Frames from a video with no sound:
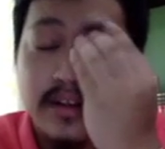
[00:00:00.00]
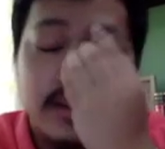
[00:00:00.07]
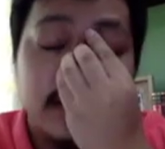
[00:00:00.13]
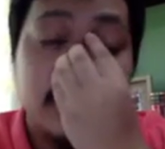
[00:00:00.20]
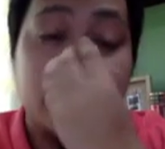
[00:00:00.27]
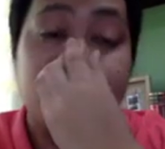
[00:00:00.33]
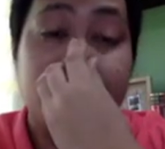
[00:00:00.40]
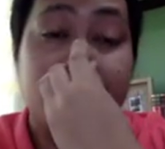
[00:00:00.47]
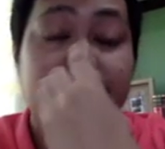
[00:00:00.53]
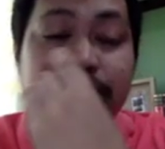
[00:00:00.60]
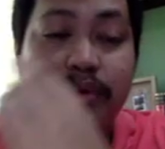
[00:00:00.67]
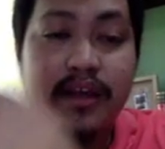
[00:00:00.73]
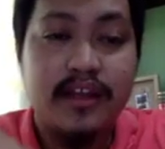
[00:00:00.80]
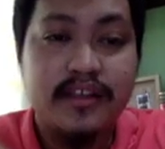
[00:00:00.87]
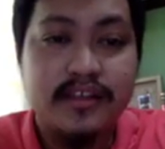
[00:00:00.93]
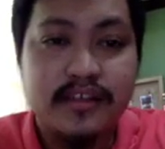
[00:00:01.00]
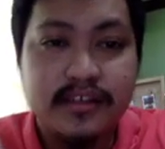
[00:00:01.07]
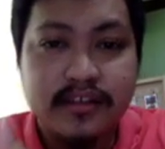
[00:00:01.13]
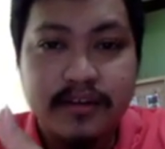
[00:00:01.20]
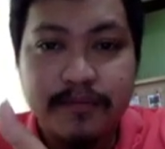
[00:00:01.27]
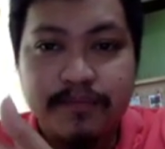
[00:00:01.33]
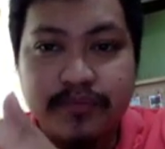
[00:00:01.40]
then that
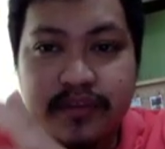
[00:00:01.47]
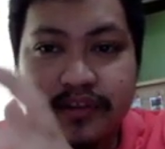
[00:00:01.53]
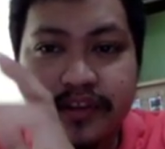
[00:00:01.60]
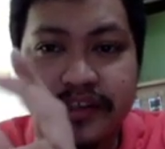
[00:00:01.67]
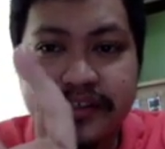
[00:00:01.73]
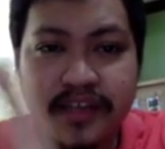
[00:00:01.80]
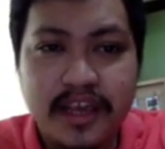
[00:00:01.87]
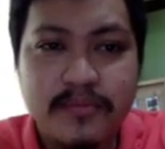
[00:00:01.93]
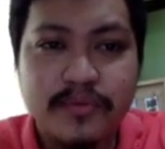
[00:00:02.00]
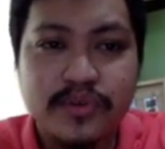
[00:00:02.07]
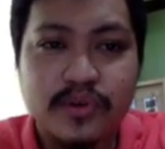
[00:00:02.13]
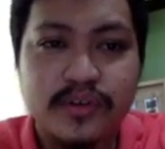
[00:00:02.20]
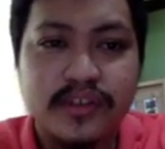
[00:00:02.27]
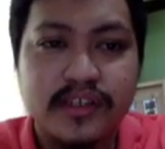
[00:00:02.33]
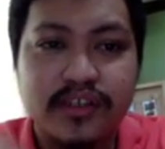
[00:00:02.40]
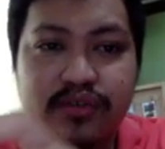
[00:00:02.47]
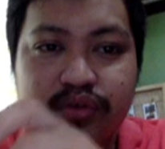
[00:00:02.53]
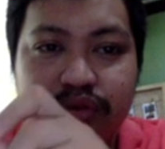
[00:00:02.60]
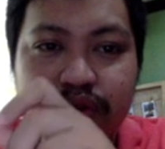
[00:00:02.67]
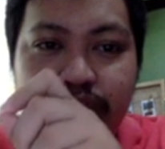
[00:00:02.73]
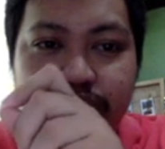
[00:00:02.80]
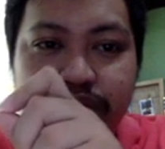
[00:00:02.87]
means the same sources could
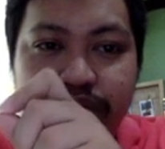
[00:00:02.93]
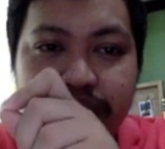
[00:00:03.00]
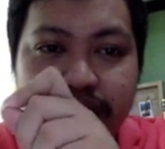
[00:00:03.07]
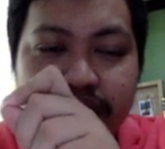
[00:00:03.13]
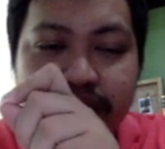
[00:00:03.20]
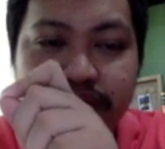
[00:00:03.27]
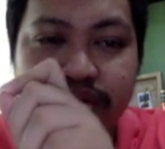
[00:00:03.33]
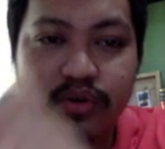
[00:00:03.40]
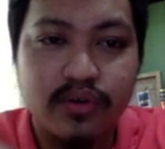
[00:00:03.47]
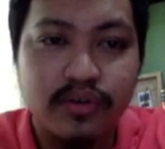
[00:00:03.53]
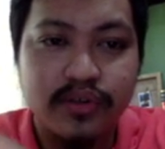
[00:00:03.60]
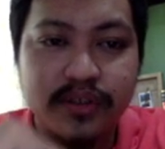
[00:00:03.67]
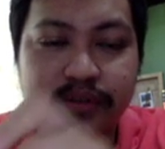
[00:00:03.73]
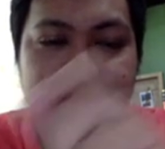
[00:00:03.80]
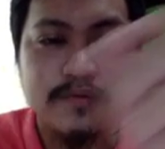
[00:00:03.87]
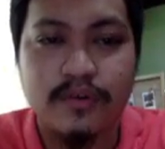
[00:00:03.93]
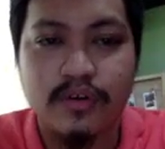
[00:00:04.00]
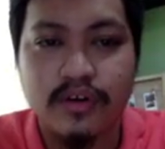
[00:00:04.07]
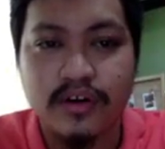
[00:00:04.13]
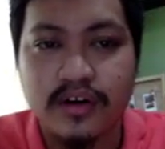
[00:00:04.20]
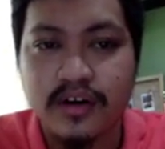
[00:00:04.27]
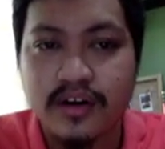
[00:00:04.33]
also be a source
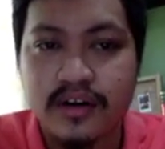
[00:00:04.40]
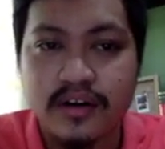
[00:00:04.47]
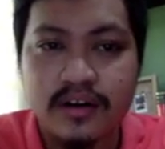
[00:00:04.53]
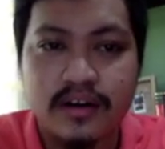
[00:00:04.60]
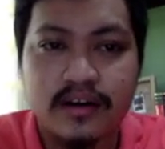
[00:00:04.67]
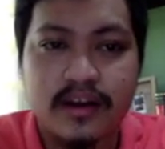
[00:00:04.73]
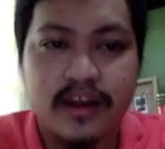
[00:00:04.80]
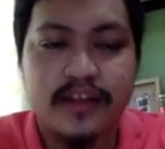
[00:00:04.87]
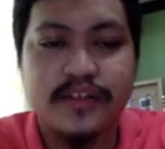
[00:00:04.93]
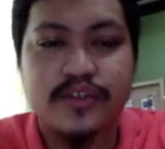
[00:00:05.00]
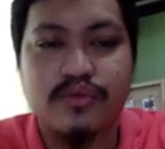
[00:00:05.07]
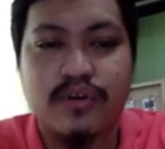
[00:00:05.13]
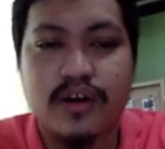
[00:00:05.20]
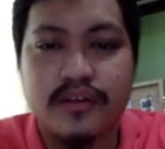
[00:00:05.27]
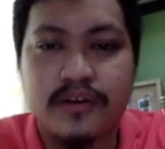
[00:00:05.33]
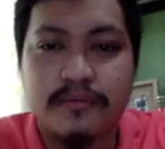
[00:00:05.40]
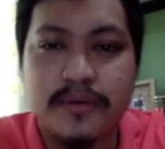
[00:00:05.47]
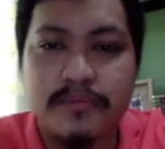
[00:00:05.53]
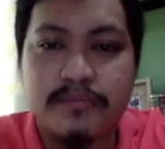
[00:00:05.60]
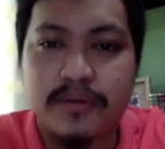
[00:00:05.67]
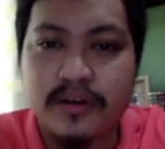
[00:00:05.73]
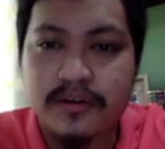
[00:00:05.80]
for rights to other
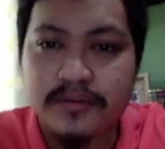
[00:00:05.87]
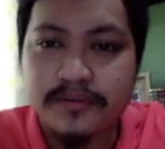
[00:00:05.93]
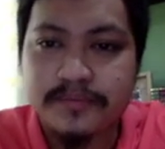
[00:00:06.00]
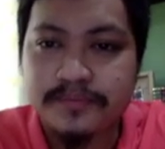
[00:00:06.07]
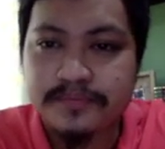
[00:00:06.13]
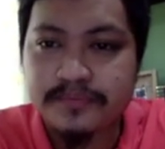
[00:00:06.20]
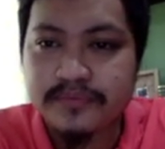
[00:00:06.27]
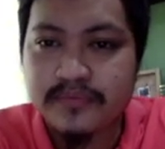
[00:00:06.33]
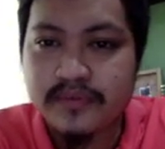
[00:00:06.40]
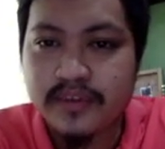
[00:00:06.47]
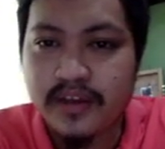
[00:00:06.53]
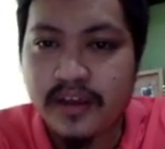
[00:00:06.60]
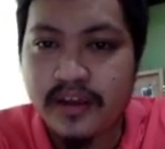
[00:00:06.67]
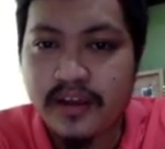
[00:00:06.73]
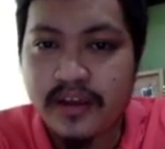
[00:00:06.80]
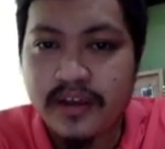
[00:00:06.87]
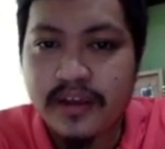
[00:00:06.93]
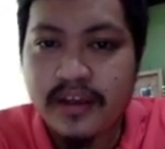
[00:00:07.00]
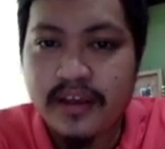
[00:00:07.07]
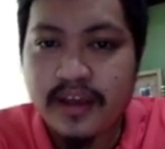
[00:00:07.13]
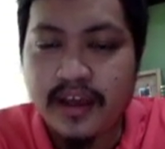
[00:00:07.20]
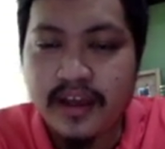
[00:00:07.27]
people. Okay,
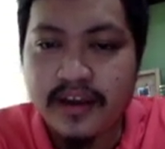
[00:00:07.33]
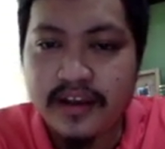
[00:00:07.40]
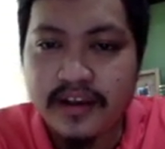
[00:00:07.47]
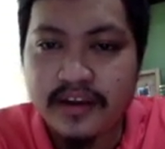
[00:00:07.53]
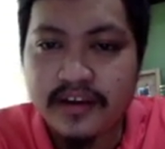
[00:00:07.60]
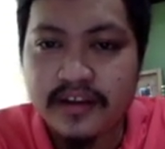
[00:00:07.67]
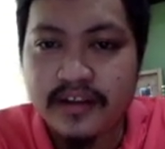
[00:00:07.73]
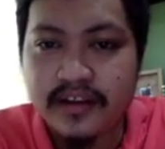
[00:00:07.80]
and here